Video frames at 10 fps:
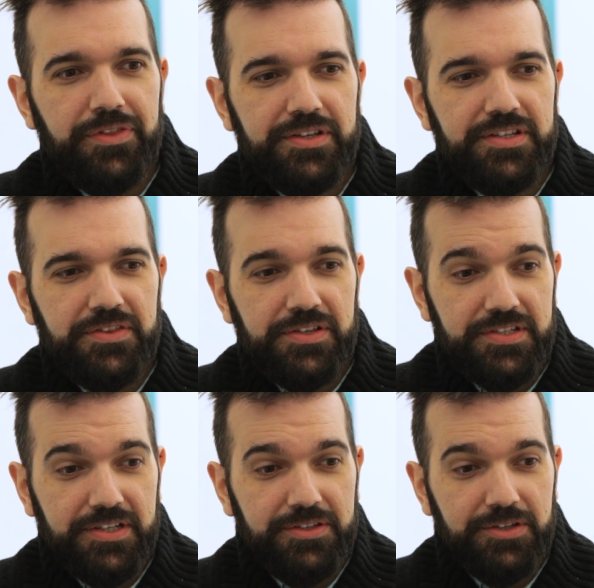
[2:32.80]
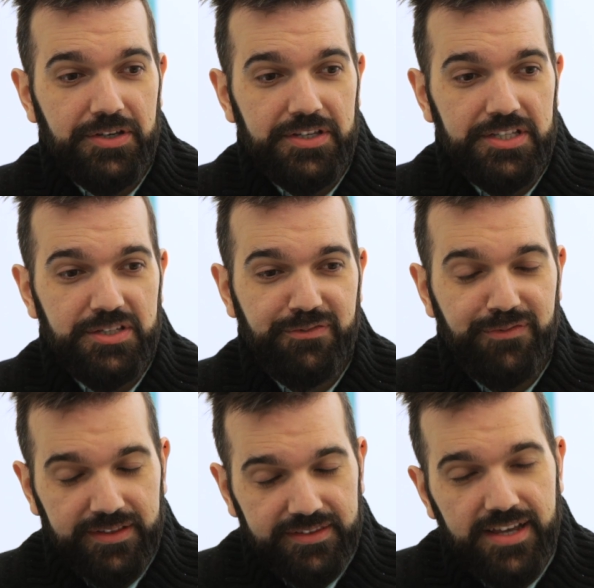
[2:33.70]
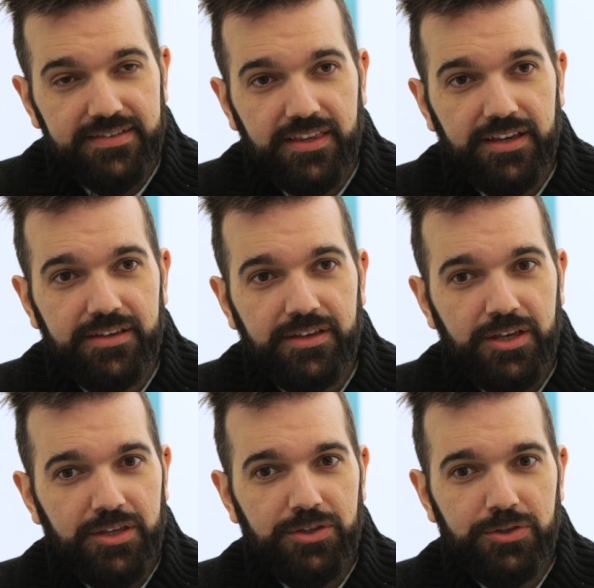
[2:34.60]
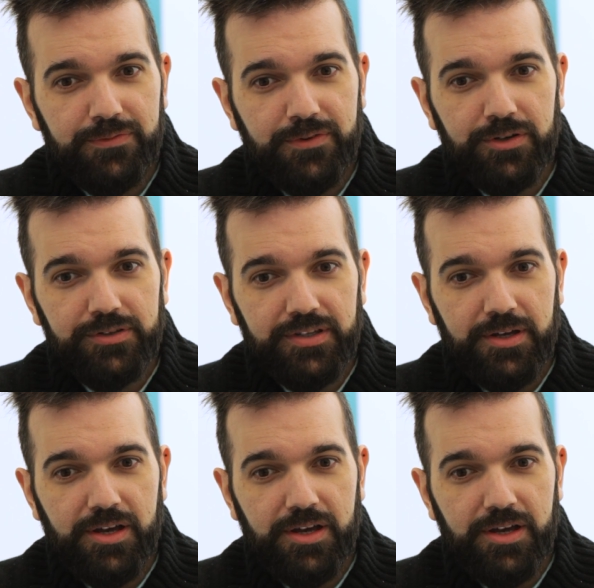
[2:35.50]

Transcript: the center is fantastic. You've got